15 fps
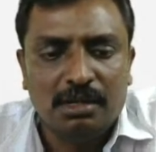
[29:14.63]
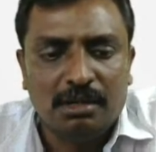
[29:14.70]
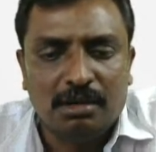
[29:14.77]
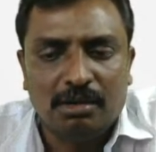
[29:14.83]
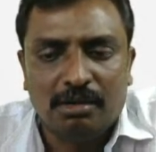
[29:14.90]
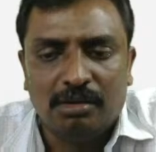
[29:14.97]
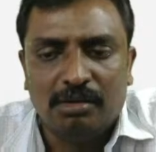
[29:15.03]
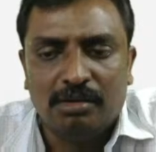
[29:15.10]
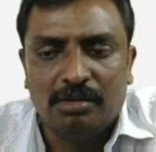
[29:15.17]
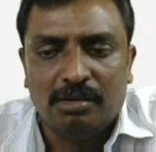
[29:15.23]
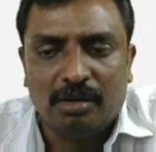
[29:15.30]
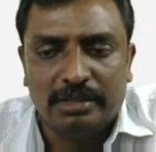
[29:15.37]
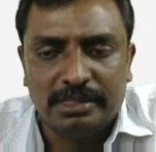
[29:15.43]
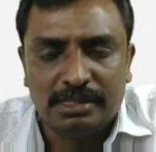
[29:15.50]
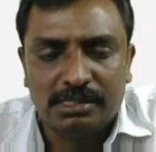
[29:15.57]

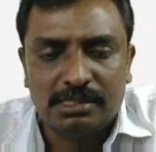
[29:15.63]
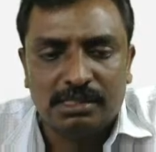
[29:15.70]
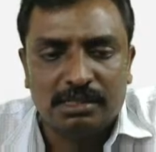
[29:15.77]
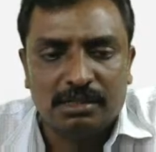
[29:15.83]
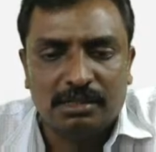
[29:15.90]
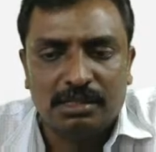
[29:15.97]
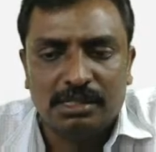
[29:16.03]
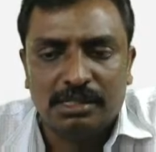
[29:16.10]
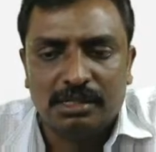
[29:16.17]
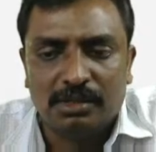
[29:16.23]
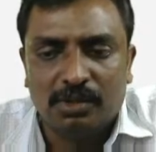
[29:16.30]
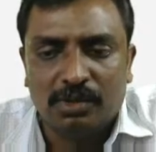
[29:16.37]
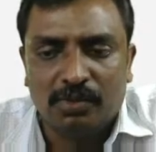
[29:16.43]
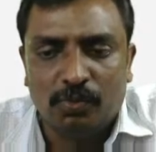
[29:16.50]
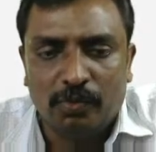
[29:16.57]
on this
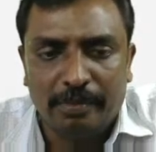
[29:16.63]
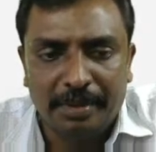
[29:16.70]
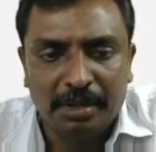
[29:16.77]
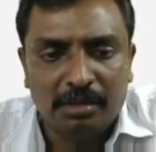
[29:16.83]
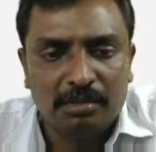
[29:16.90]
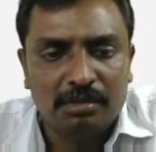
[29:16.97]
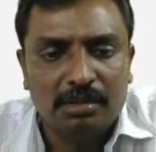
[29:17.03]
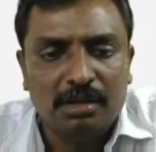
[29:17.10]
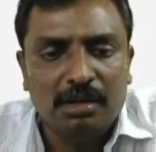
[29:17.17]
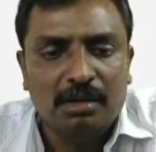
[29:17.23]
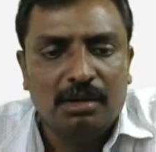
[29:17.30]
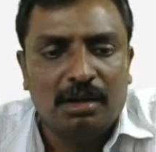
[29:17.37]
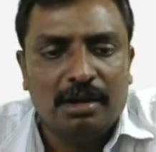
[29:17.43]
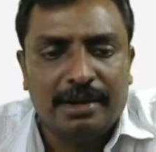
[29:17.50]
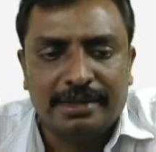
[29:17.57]
webinar,
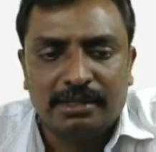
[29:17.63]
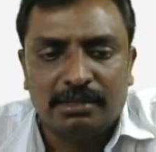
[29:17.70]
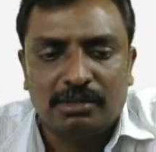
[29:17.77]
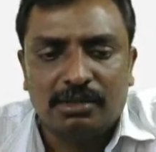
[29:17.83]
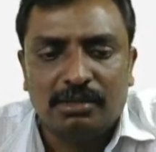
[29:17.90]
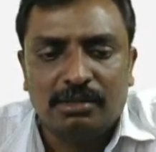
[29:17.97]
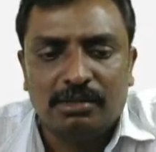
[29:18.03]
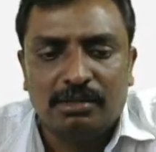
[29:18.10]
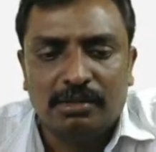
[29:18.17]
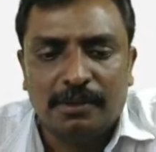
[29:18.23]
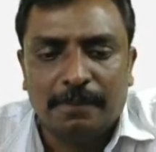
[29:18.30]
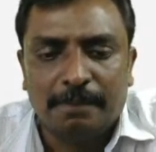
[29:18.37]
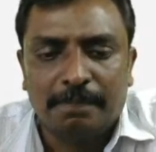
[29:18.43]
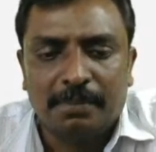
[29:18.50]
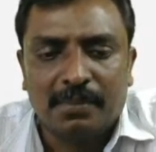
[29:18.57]
like
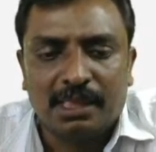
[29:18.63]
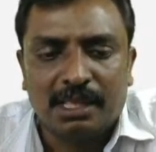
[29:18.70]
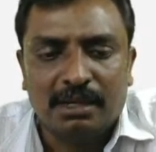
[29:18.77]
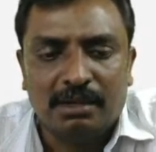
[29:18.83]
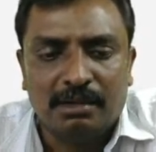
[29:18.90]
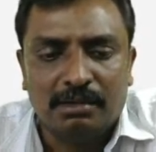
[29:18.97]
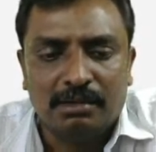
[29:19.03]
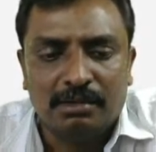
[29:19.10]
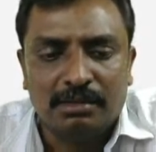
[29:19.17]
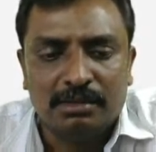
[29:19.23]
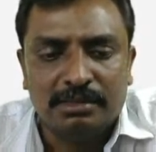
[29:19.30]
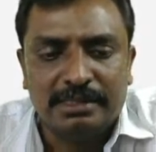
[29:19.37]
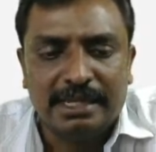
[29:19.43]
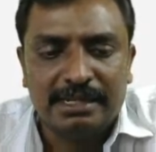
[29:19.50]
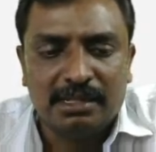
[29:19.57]

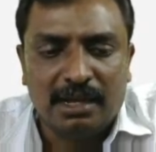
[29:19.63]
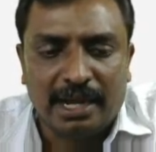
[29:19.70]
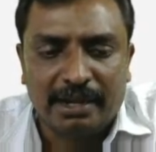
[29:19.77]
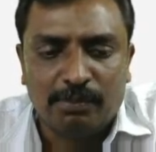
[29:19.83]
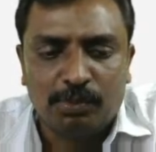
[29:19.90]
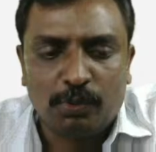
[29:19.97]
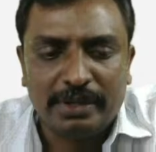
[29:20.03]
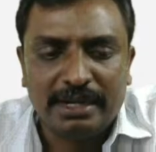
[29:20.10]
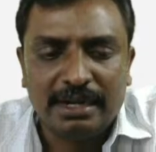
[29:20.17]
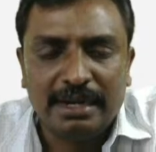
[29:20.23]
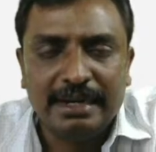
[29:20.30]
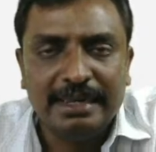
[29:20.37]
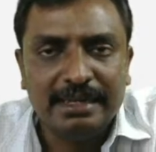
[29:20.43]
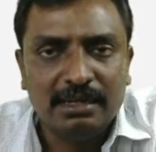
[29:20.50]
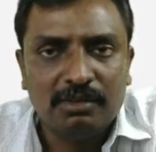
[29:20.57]
that I have provided a
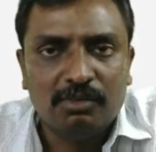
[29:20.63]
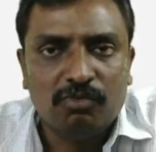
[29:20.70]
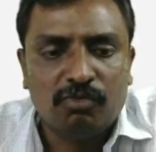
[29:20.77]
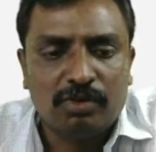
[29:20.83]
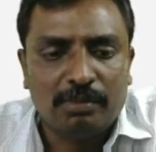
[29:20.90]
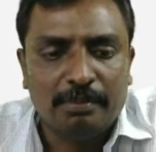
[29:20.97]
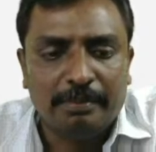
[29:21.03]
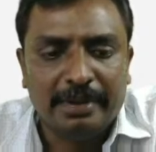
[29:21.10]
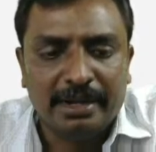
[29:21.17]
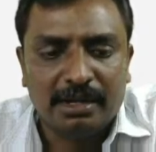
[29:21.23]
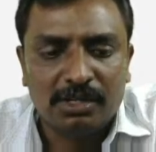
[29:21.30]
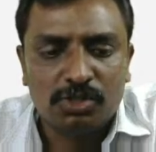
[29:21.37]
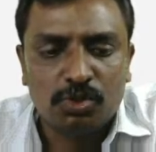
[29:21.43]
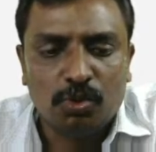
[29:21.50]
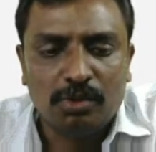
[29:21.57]
link from
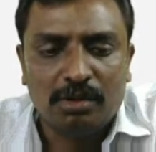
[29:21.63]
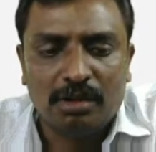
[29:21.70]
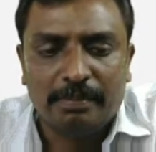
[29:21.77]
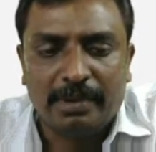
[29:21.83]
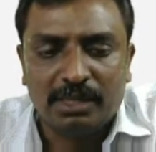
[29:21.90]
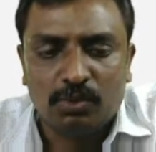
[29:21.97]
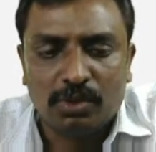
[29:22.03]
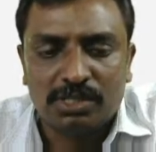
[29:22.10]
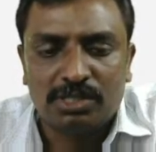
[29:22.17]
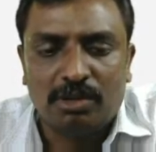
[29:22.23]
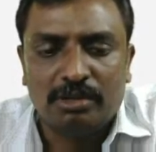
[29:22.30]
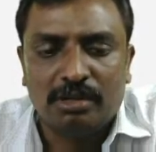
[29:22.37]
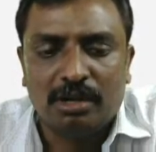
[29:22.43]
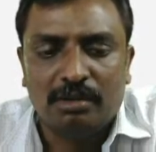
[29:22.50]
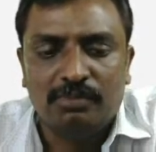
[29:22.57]

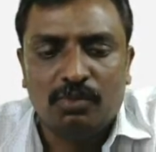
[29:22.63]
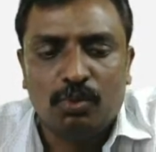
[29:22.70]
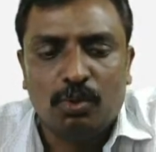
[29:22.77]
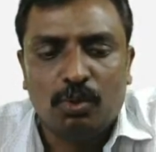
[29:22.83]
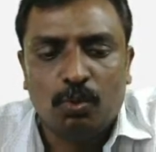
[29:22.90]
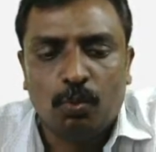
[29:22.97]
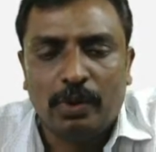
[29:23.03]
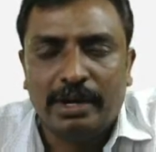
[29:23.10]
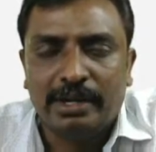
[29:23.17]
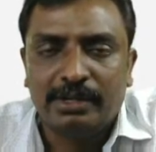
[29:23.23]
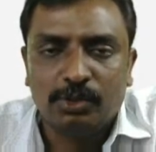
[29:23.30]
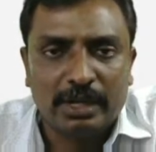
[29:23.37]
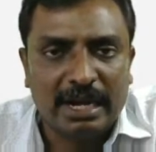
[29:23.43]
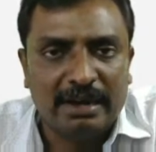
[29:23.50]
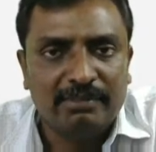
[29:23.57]
makerzone.mathworks.com where you
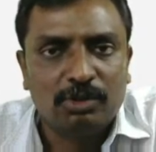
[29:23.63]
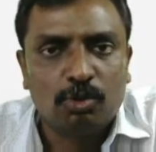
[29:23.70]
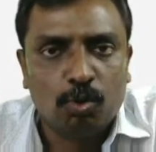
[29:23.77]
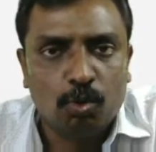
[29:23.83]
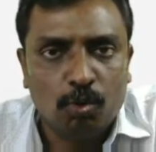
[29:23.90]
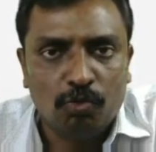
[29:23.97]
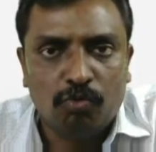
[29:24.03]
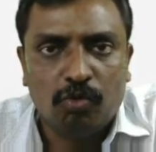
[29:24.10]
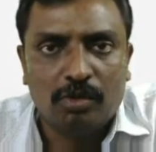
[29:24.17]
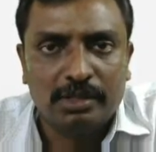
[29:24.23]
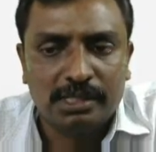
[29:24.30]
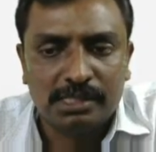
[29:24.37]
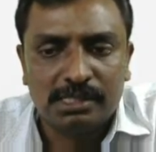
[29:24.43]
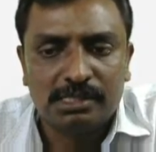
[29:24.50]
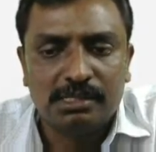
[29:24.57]
have a code for
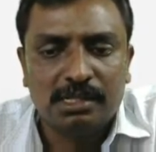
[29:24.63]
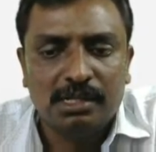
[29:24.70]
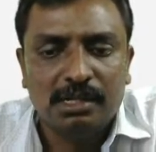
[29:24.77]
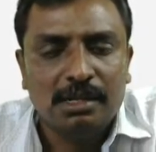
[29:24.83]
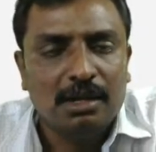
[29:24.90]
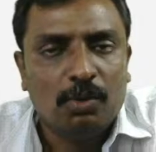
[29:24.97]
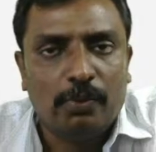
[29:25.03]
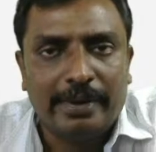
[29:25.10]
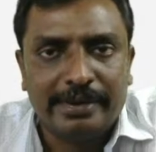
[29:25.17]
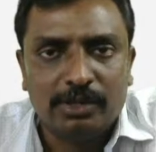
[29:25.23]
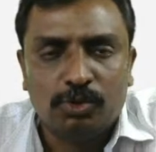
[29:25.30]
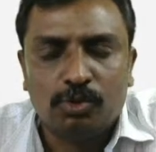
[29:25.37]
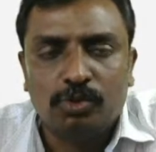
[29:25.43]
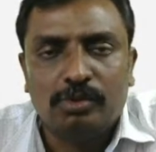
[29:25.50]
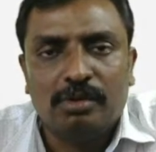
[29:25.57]
this, where you
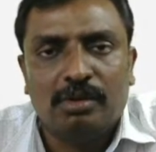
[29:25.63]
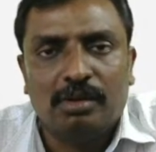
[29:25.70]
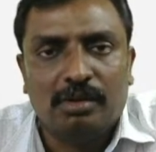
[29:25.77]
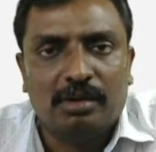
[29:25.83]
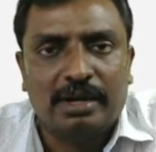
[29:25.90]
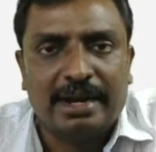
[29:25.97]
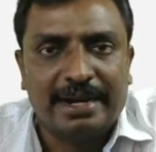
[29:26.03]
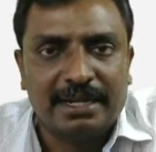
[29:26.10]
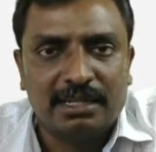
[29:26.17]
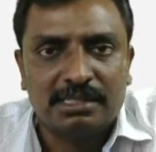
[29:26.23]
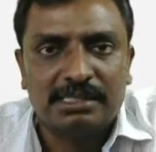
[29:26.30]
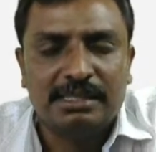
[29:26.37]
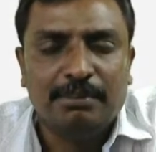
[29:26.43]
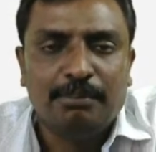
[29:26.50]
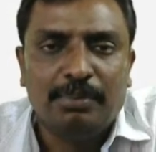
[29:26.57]
could connect a
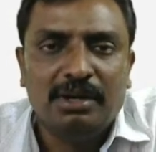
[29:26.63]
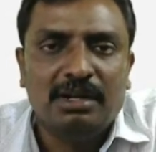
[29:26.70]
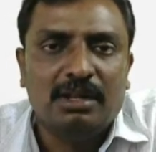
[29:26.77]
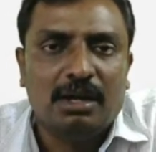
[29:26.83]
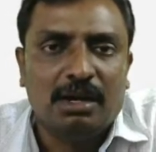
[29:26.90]
simple